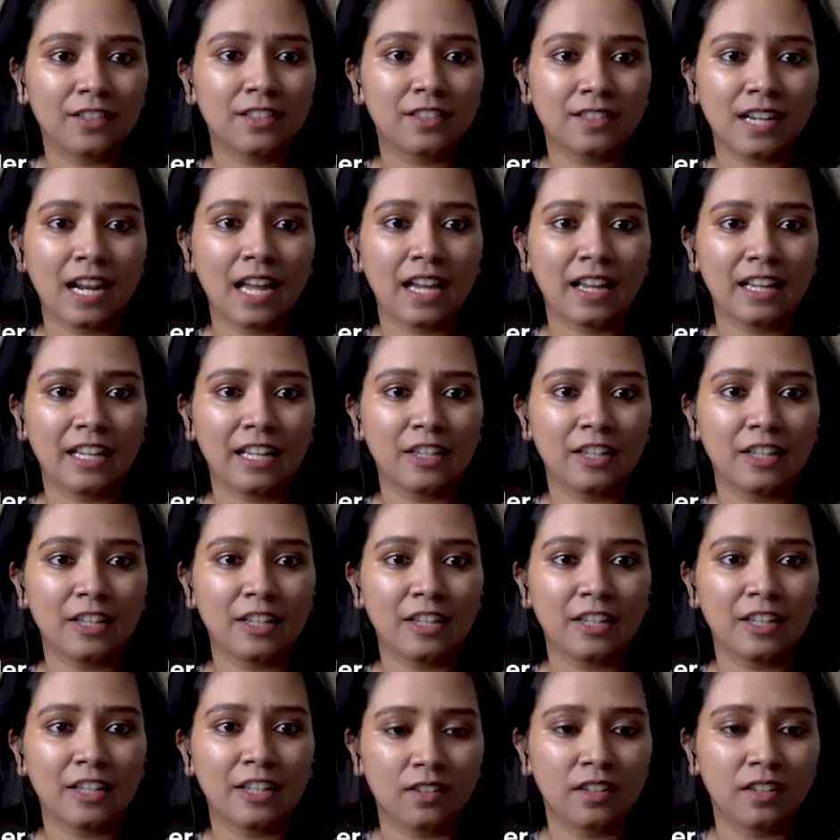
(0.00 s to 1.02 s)
racket
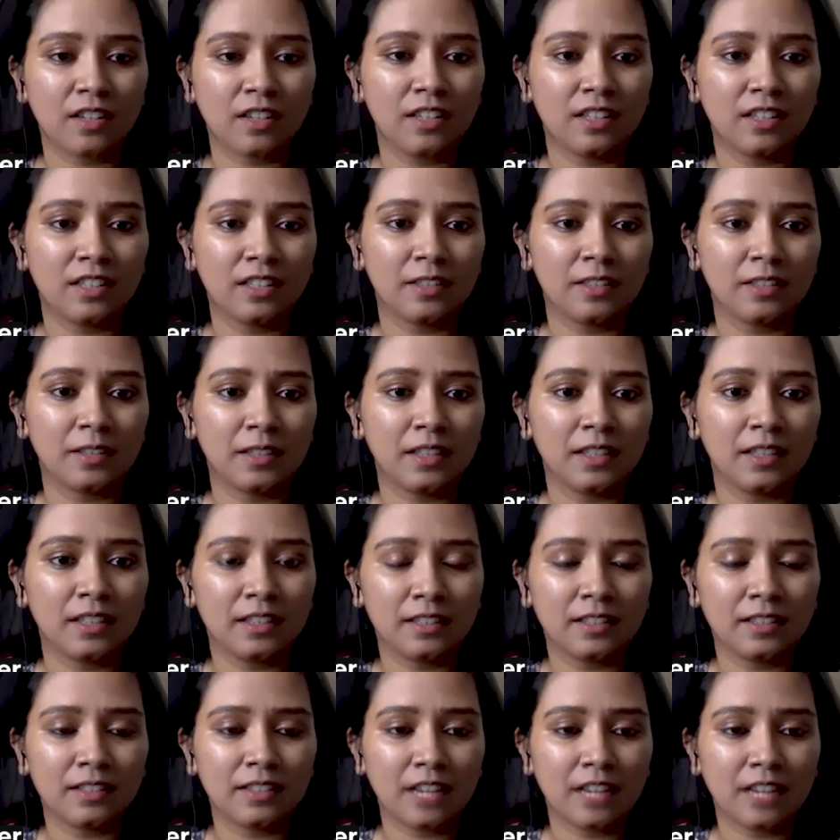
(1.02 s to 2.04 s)
or
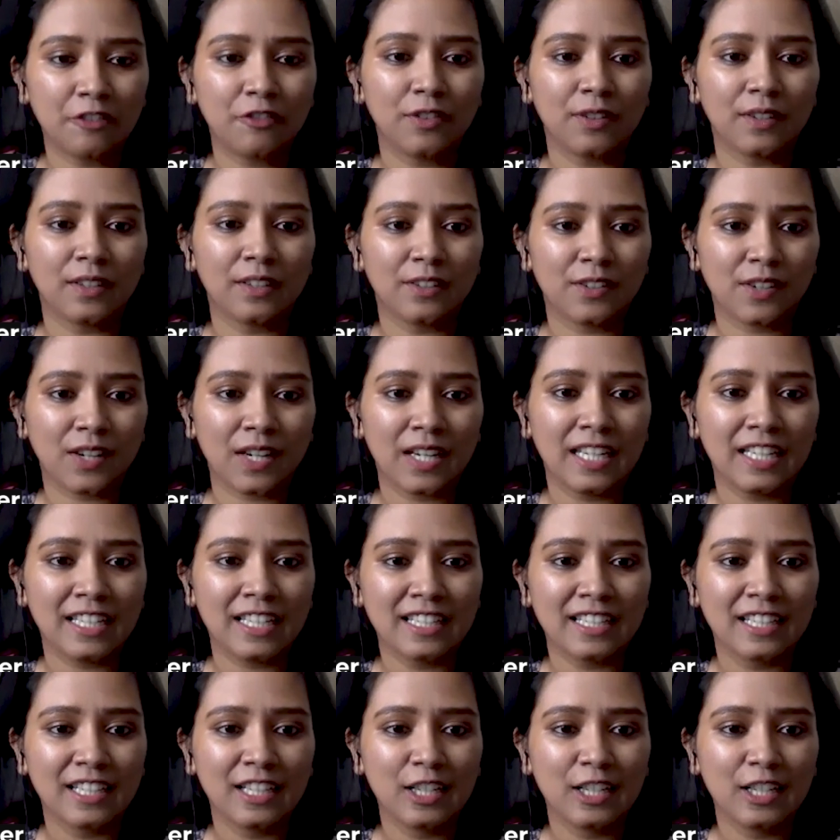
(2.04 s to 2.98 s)
rifle, right?